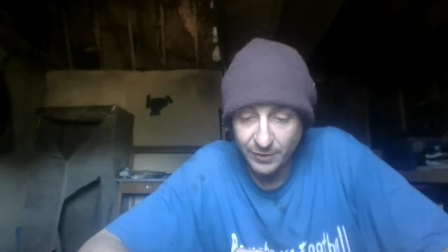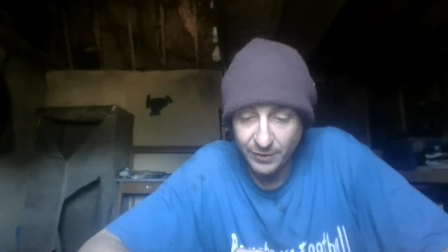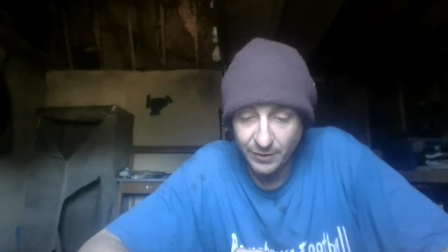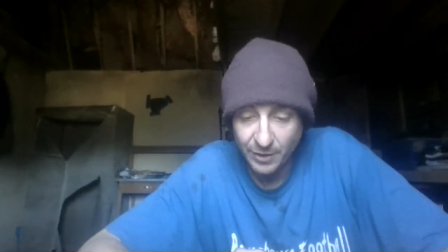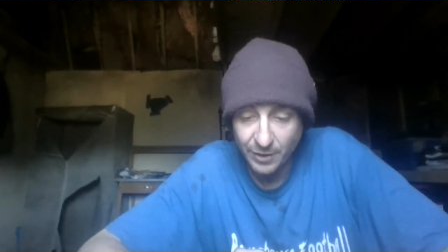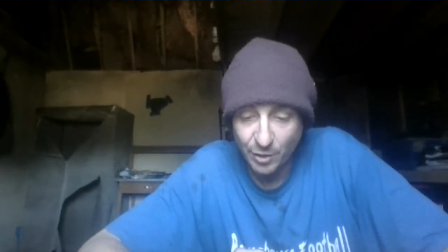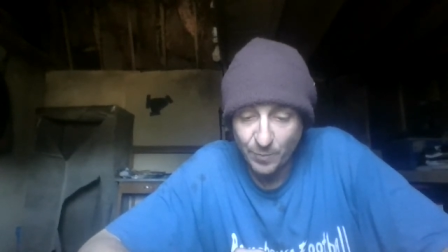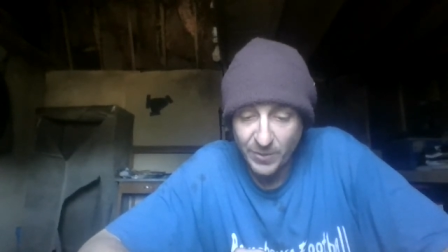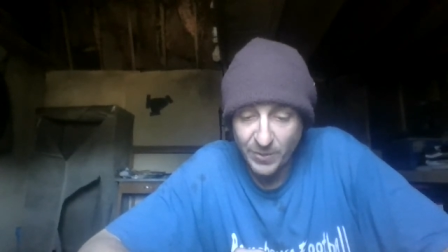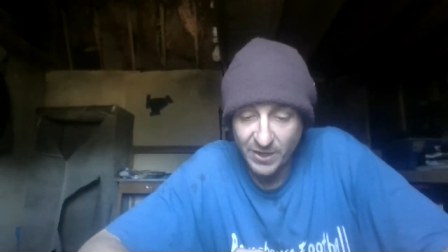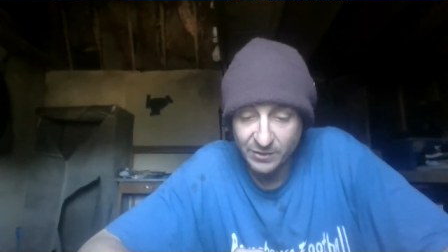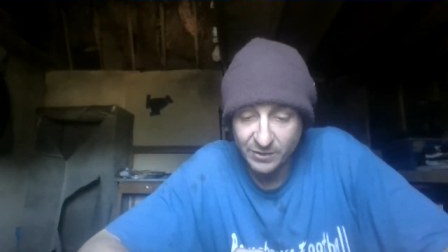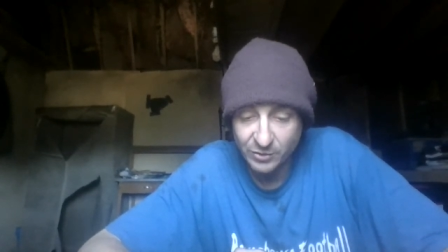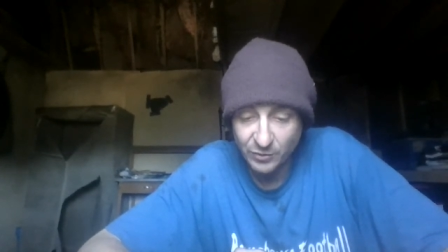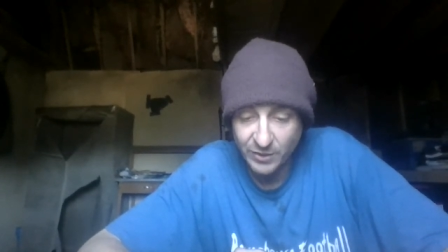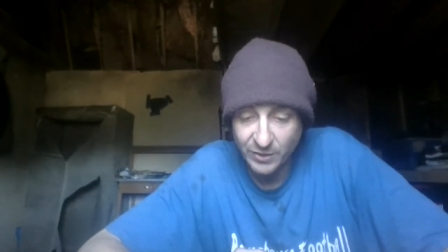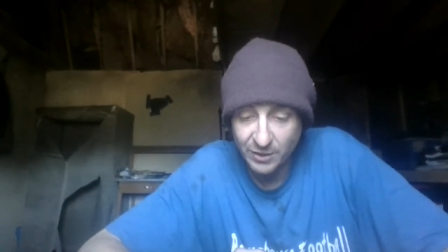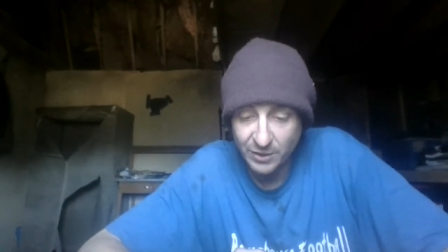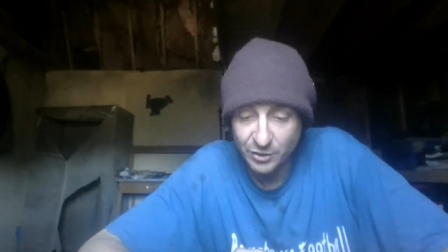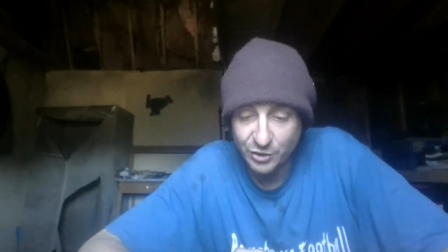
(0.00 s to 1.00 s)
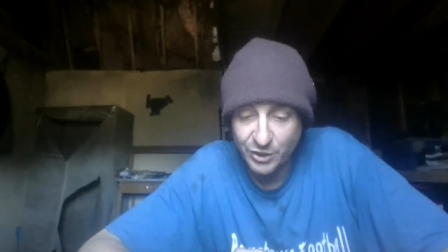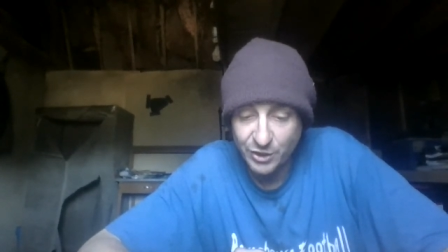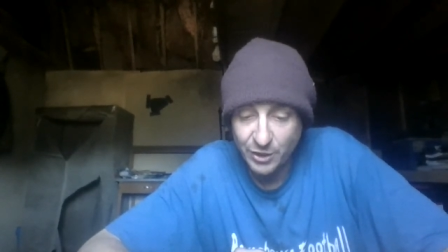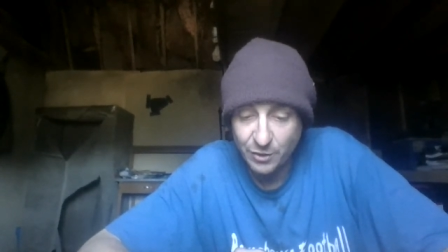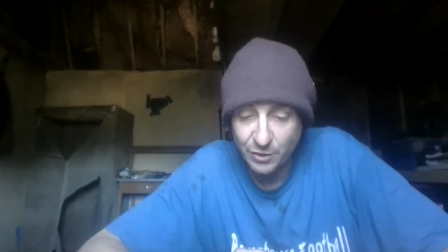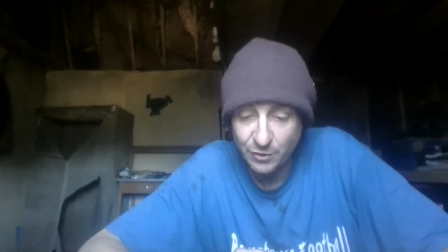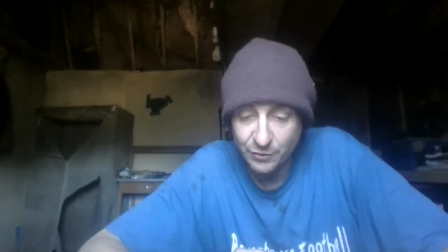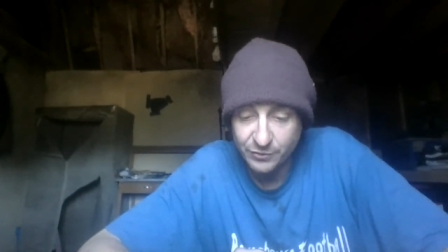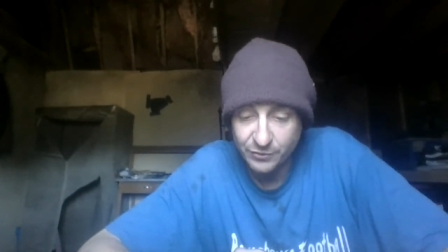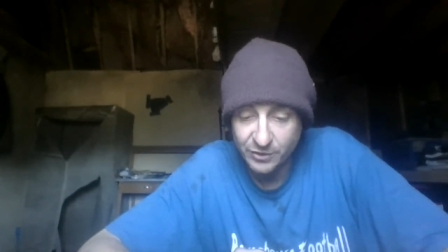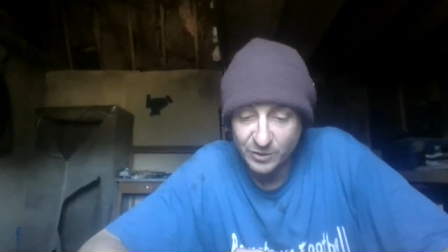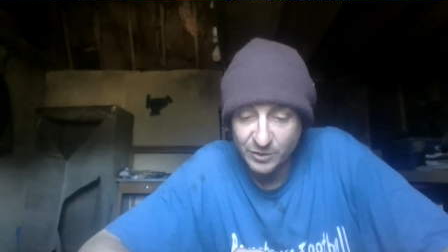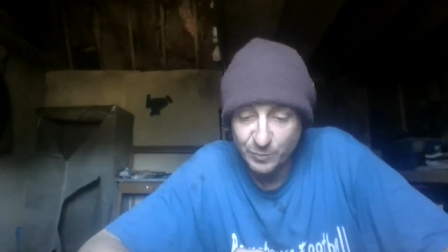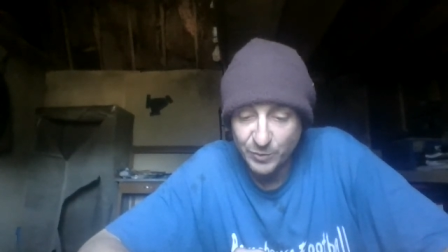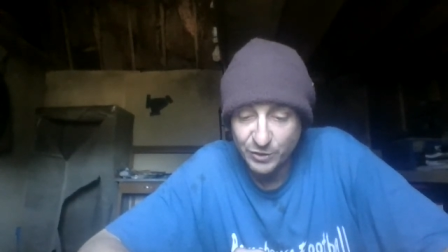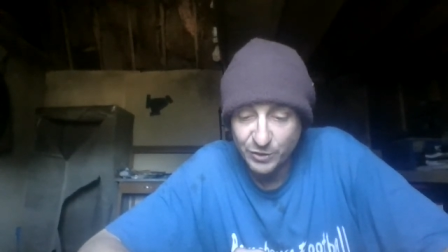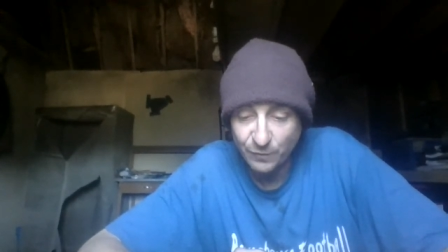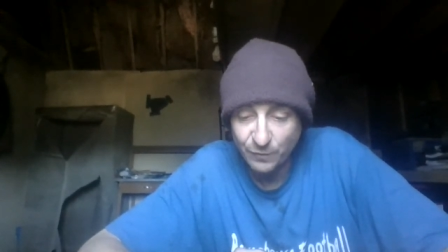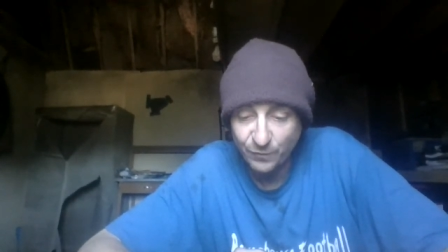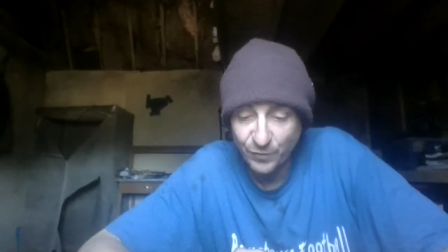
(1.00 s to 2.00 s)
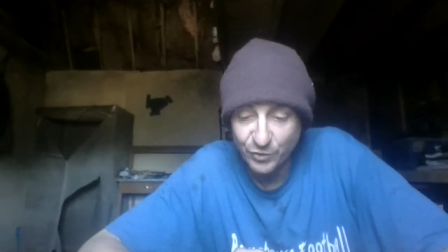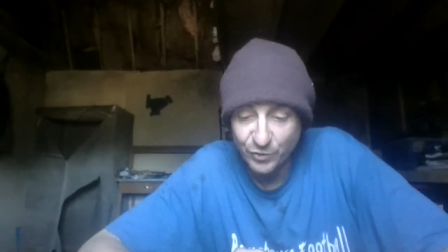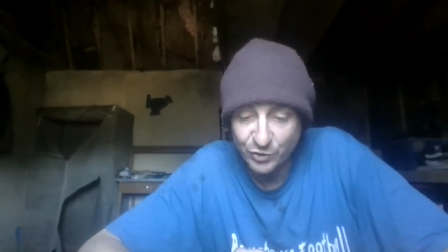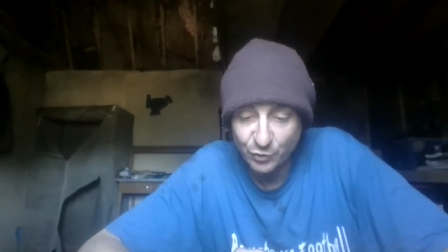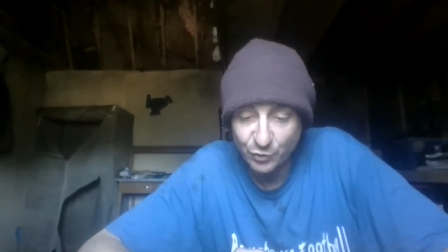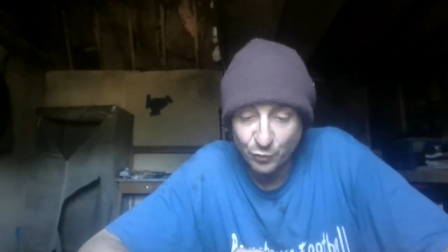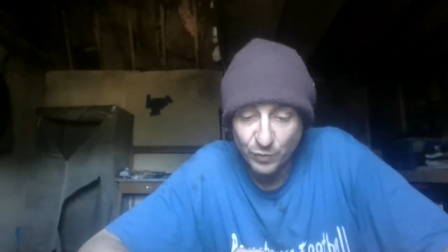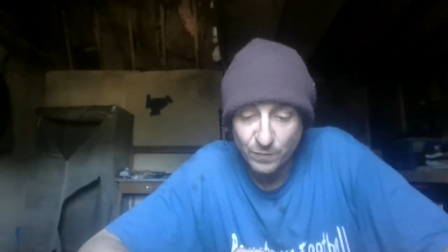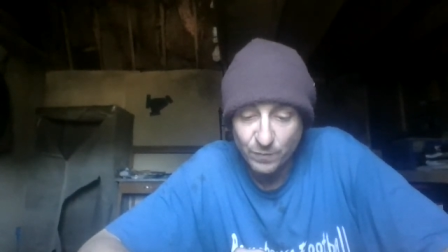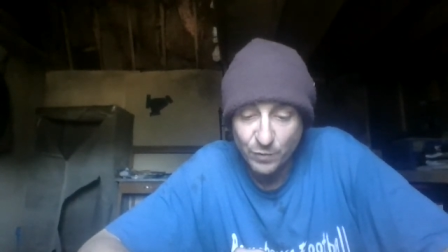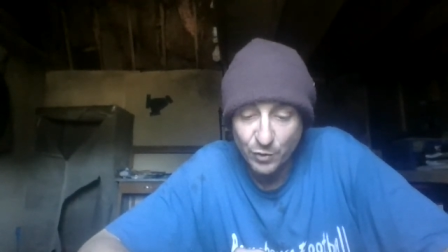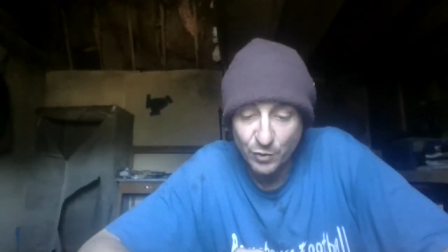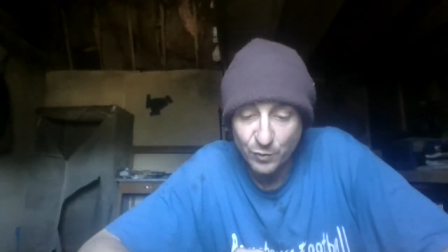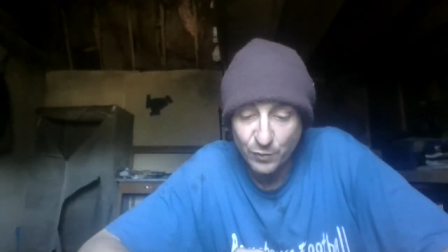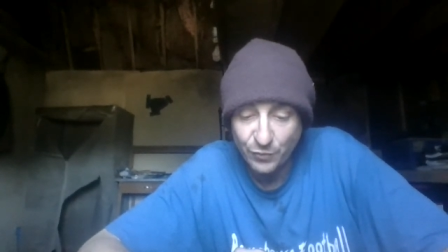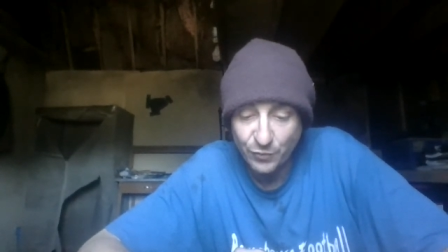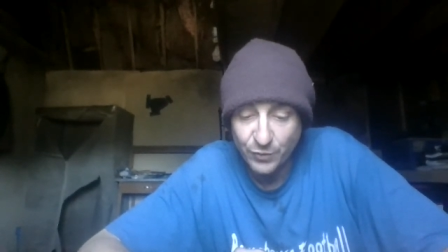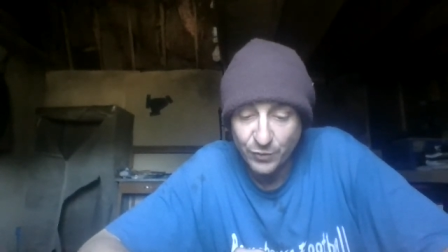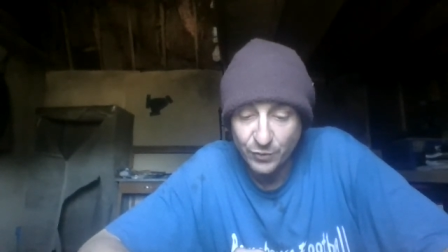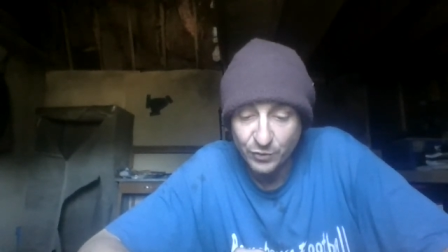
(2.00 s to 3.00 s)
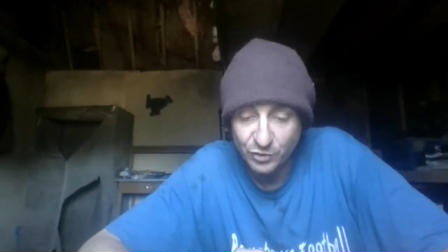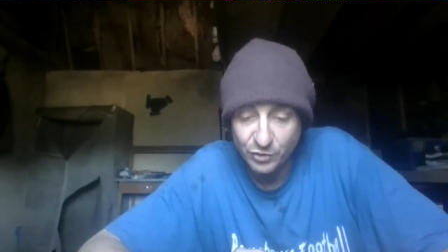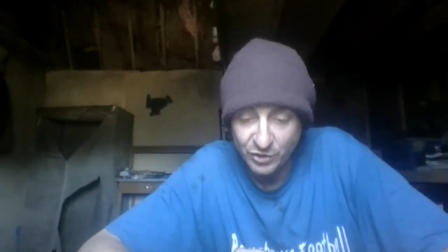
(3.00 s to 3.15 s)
in El Paso County Jail on suspicion of first degree murder with the